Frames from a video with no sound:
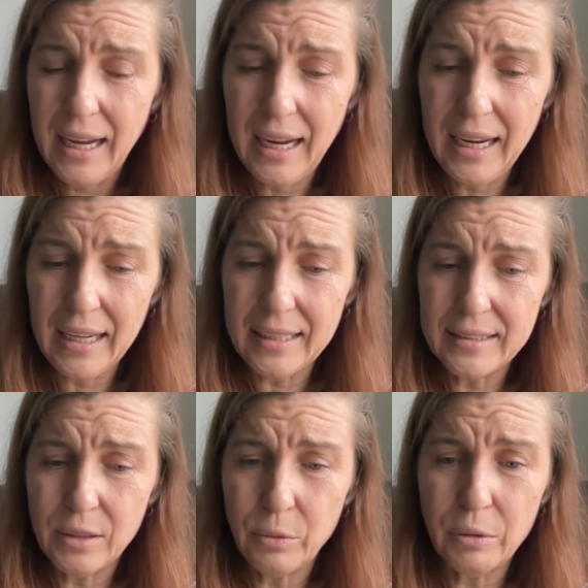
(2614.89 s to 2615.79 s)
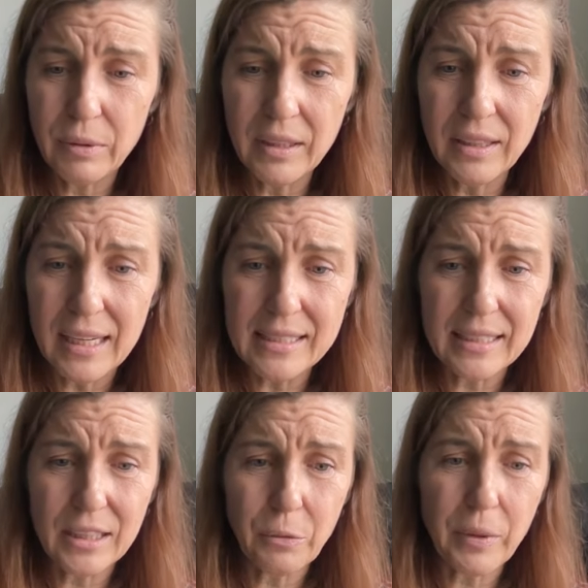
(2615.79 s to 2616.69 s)
And we realized
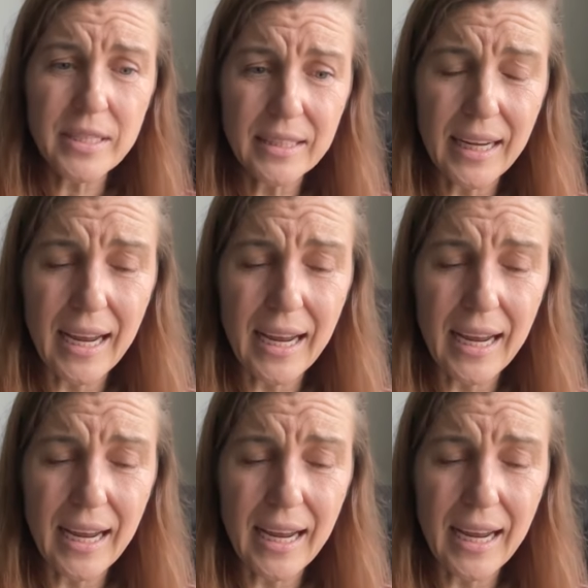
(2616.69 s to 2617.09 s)
that there wasn't